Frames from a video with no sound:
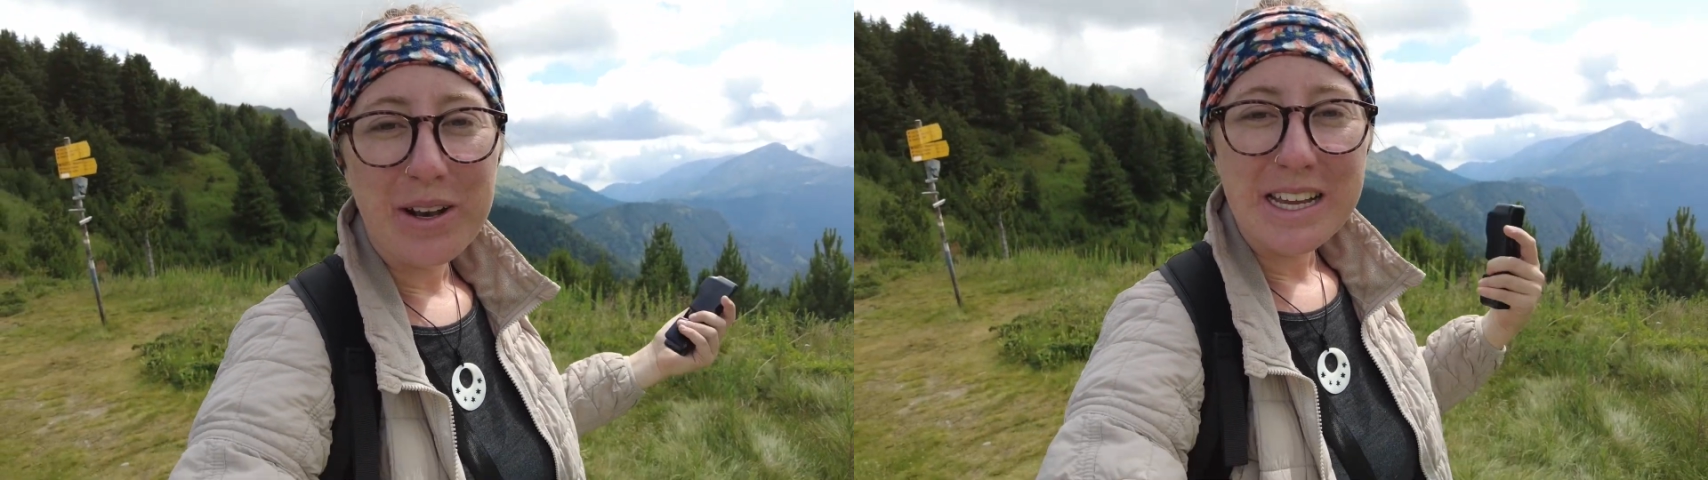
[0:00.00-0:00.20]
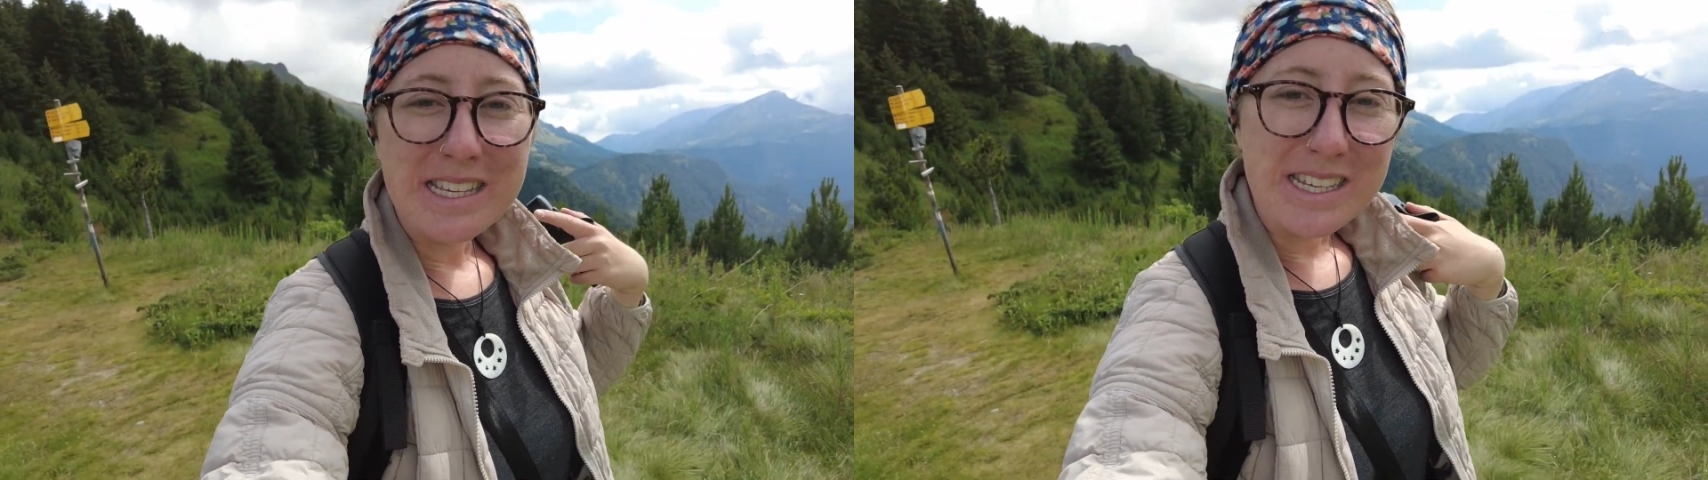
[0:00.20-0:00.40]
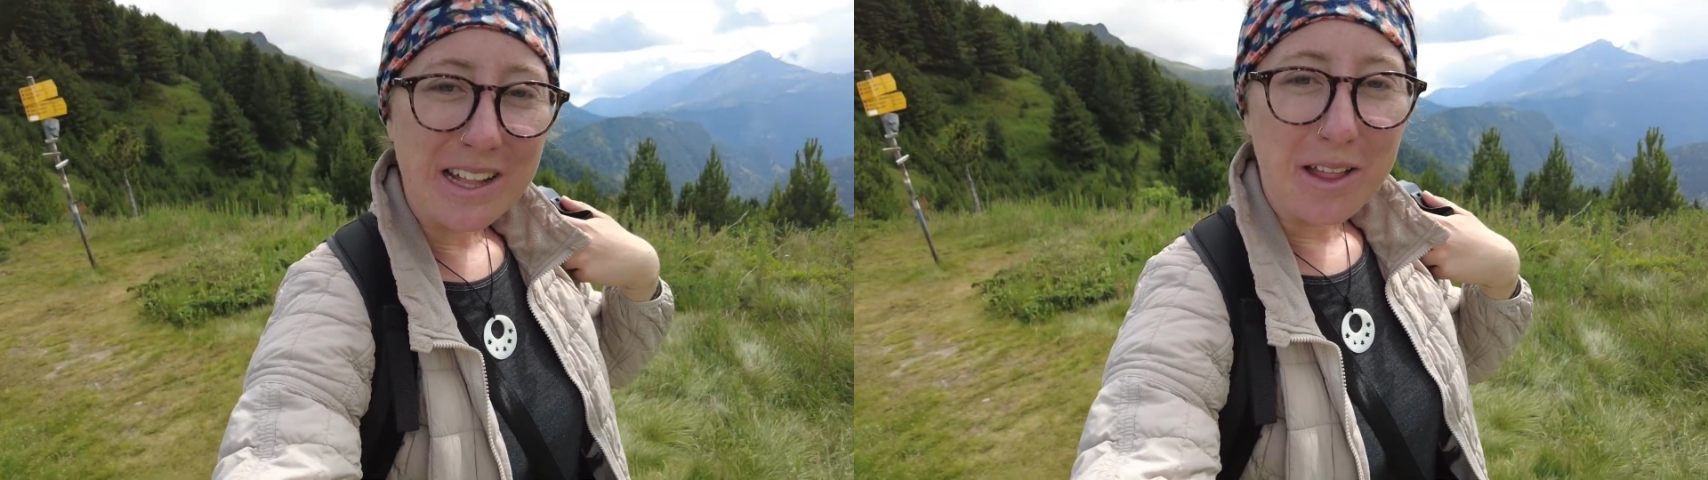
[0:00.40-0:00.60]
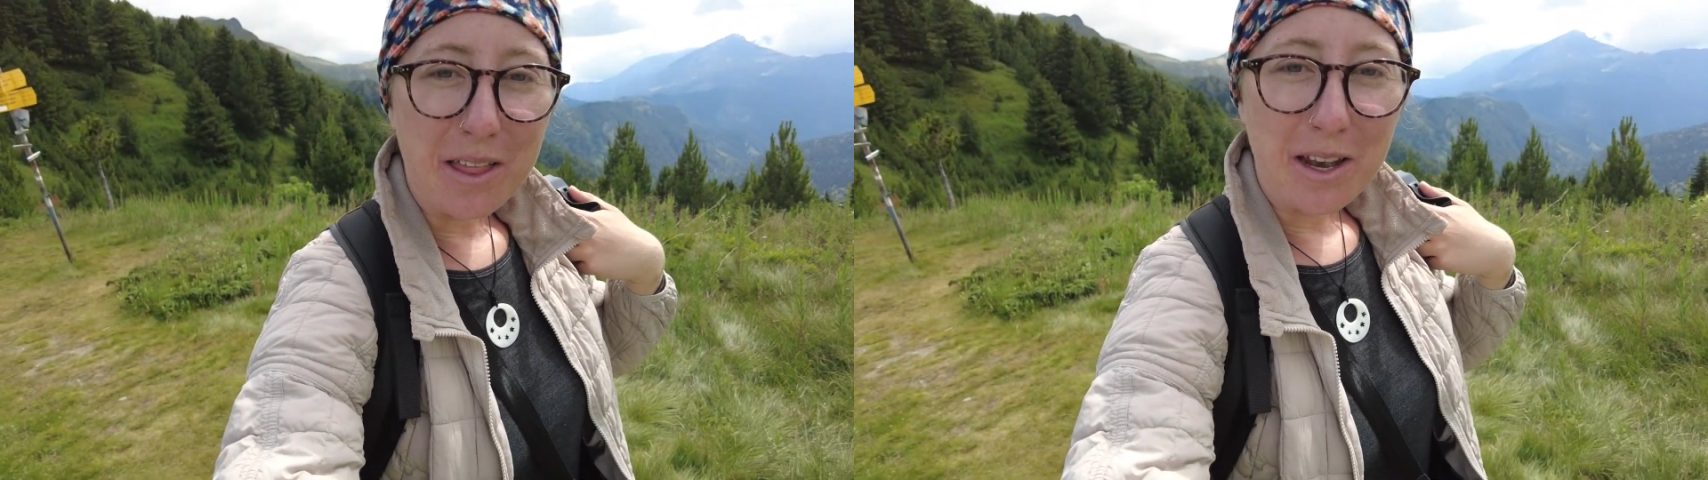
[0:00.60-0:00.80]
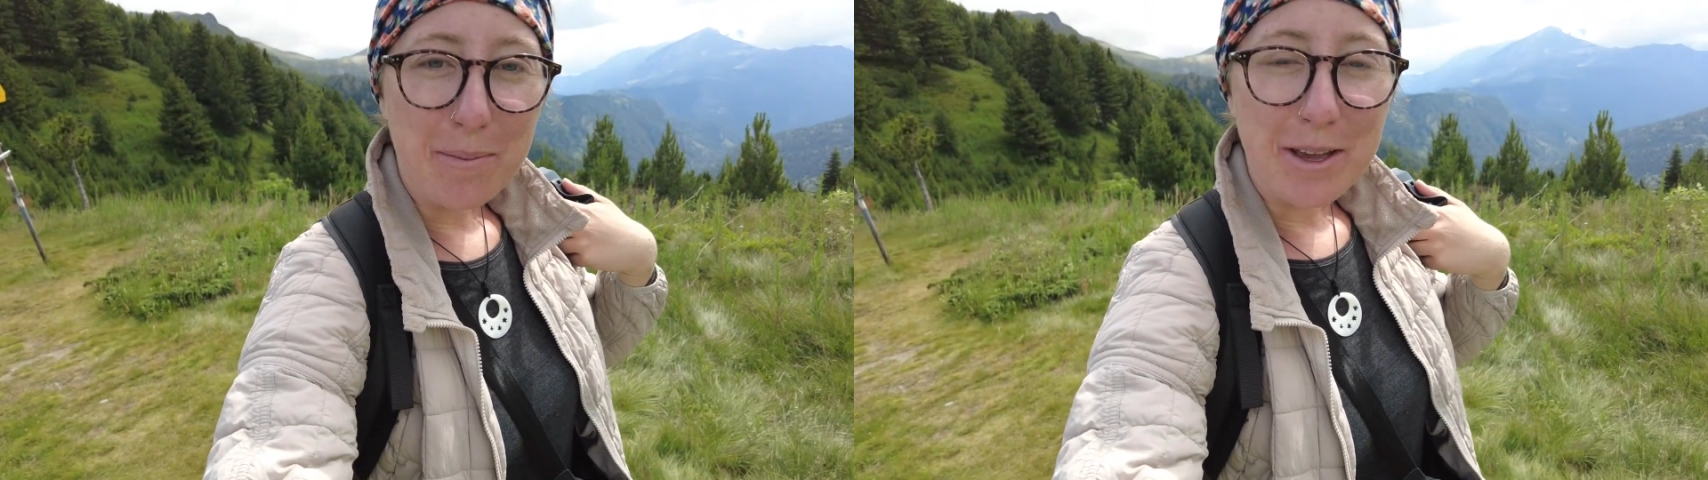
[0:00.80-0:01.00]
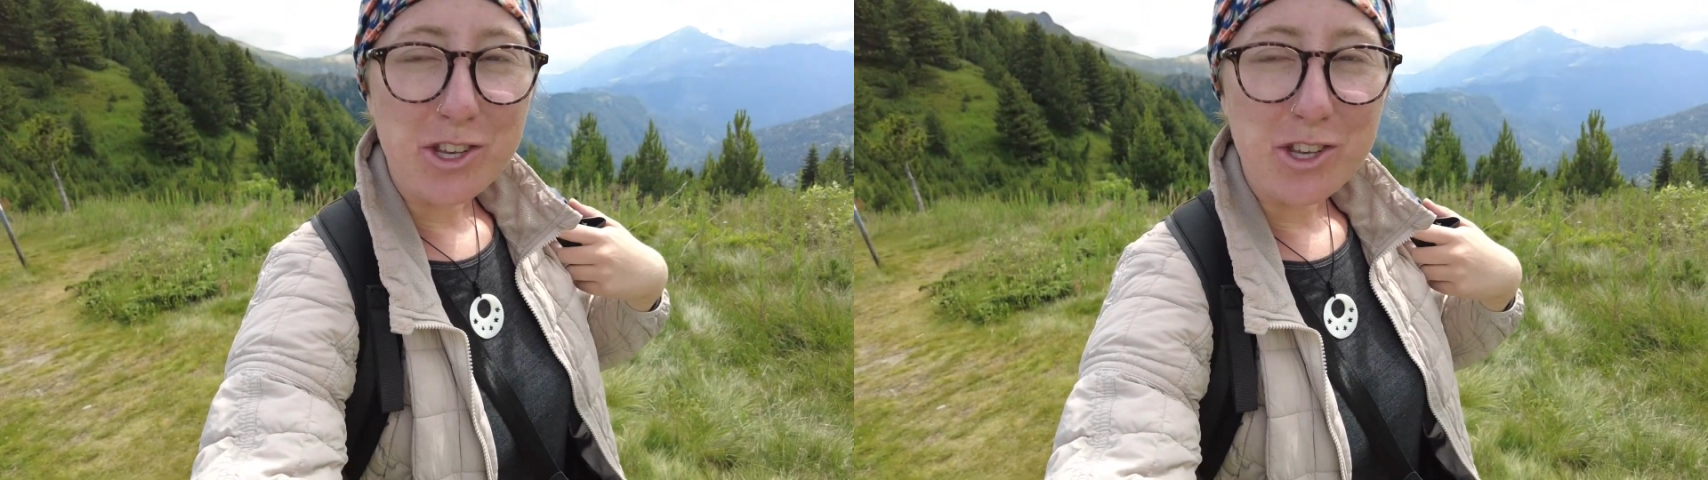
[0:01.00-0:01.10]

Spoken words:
It is still a little bit